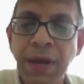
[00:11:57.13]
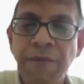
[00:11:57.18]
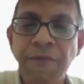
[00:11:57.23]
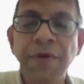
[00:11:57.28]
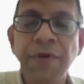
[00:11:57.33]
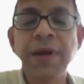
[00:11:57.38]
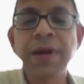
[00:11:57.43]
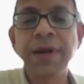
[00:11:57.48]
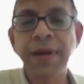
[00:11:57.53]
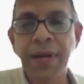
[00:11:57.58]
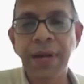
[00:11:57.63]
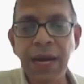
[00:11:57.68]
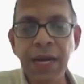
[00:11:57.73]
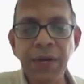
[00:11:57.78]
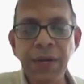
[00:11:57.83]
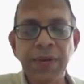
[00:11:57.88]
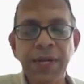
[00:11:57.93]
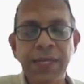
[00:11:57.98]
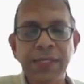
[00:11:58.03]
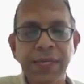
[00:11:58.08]
We'll try
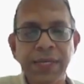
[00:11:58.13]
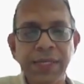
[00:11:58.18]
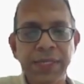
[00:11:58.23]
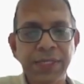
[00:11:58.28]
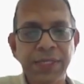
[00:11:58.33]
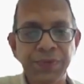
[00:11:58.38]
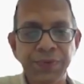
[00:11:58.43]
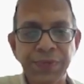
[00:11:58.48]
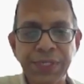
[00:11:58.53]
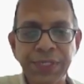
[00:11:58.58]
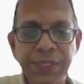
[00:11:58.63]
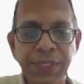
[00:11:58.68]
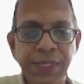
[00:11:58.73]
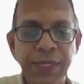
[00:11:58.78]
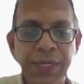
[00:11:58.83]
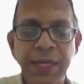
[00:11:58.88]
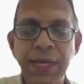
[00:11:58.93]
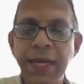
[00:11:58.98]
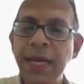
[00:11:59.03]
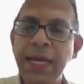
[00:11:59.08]
to answer this
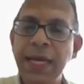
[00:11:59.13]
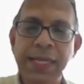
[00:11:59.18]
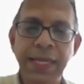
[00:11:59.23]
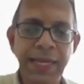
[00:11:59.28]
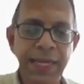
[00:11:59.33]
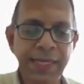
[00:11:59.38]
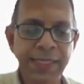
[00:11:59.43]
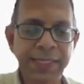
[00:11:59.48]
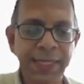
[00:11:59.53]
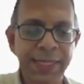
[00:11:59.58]
question in the next